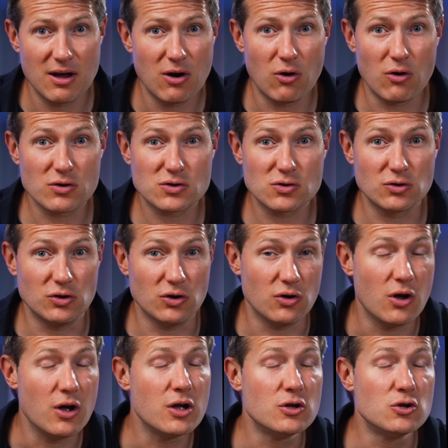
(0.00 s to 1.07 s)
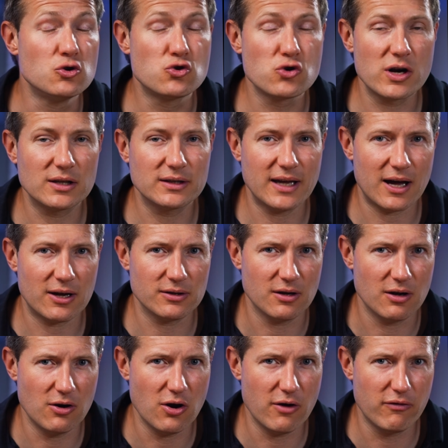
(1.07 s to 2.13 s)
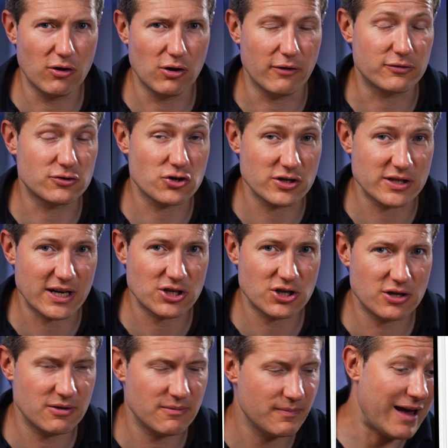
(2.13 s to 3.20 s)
also the drill down level of transaction.